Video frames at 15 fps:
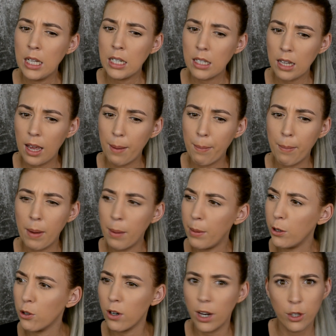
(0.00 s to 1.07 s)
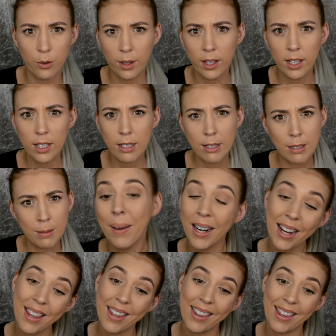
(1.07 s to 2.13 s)
type, maybe try doing this. But
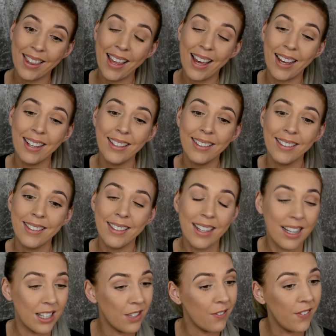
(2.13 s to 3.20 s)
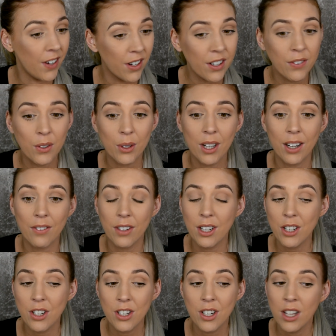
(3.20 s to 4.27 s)
other than that, it's very full
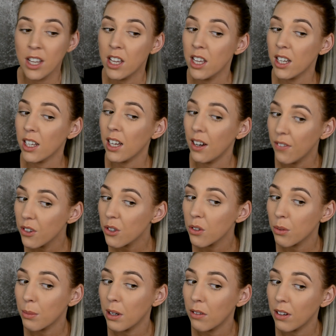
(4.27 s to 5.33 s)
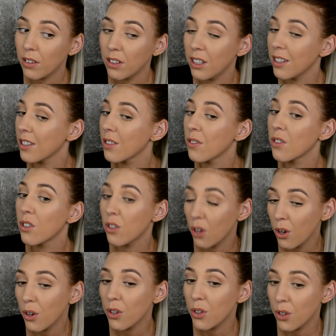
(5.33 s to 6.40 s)
coverage. Covers all my redness
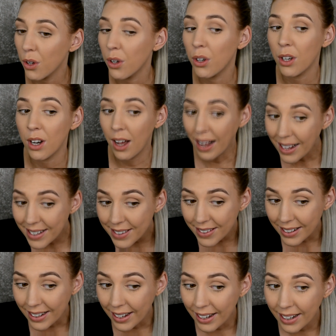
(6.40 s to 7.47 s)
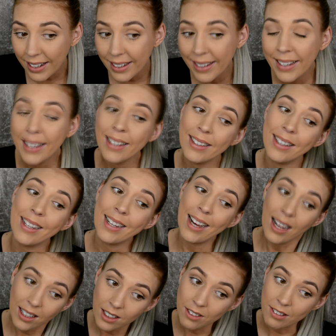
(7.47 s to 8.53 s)
so nicely. The
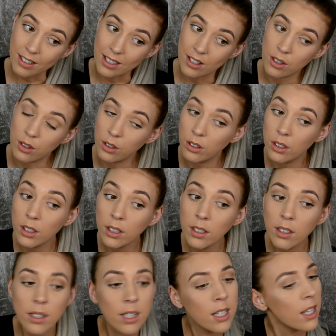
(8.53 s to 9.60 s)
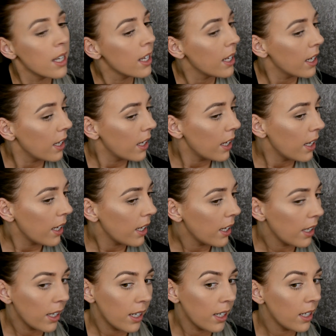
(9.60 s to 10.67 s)
colour is good.
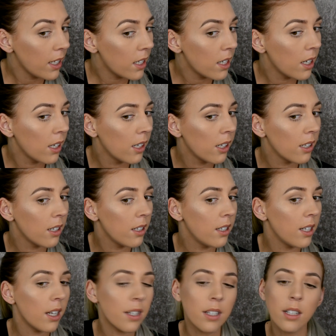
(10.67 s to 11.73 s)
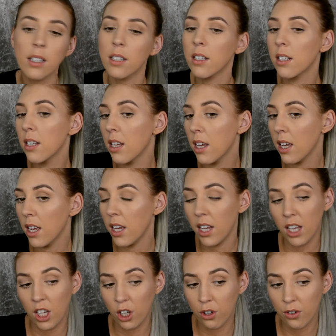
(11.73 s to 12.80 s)
It doesn't
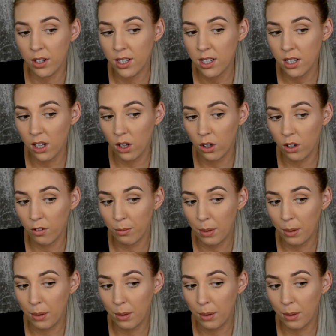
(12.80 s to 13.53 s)
increase the look of